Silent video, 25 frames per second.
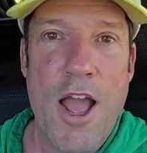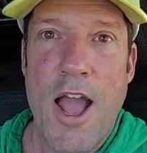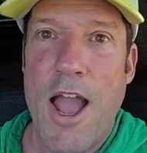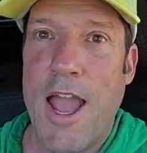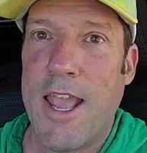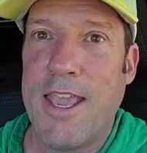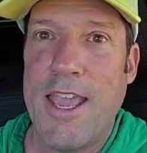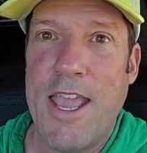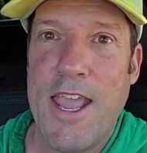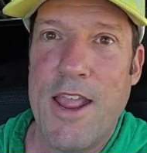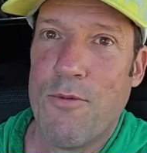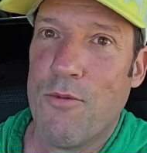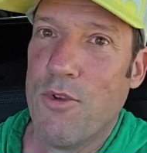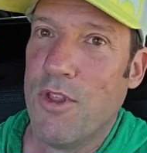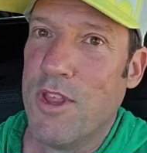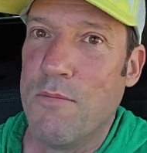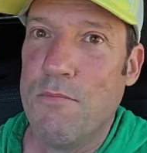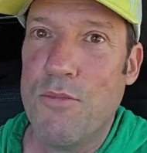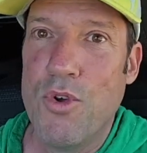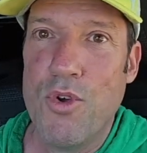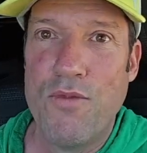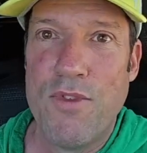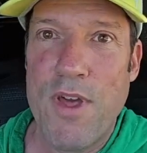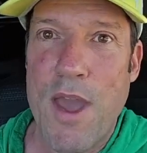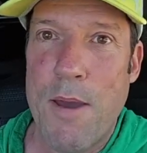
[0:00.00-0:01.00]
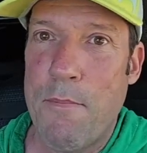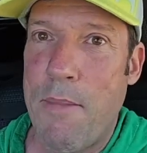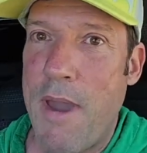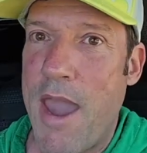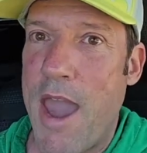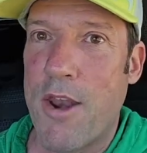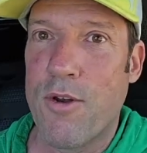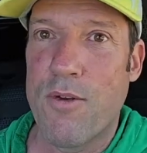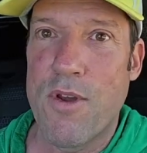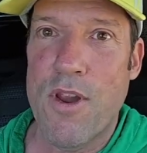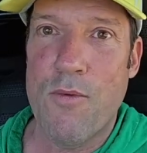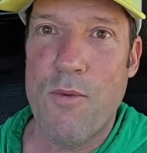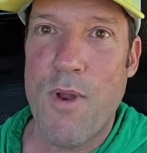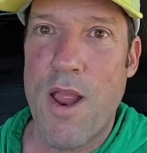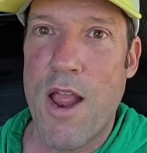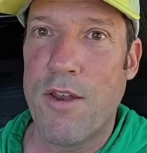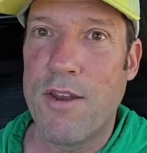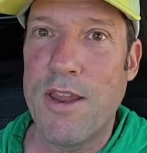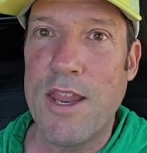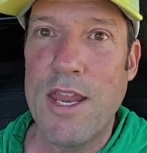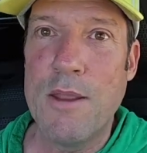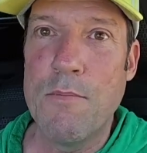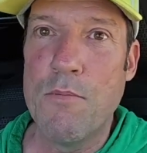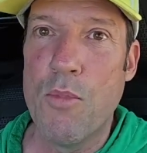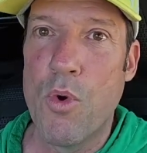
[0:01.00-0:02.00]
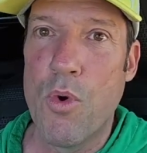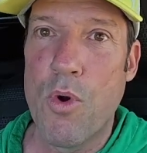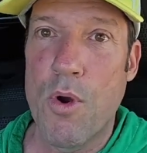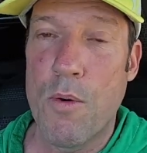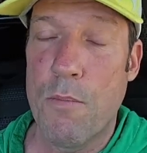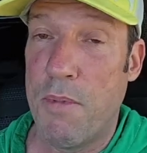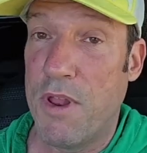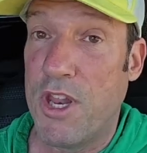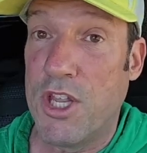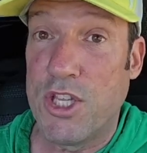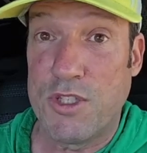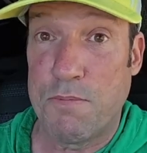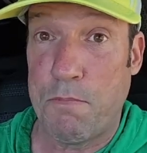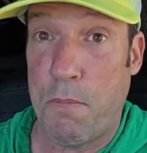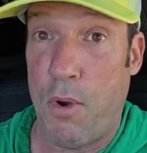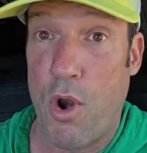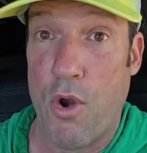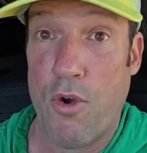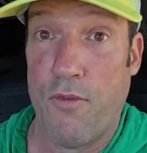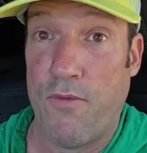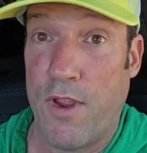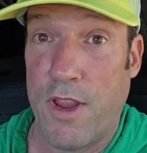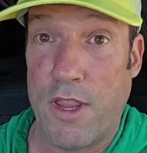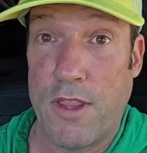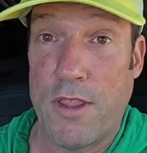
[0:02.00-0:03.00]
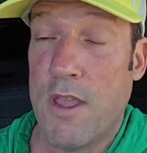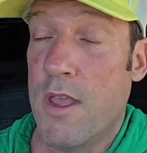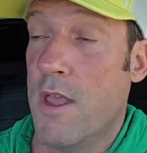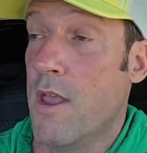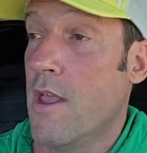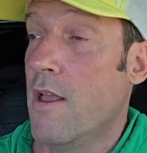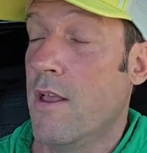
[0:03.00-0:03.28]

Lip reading: I can't really move that battery around anymore, but it's perfect.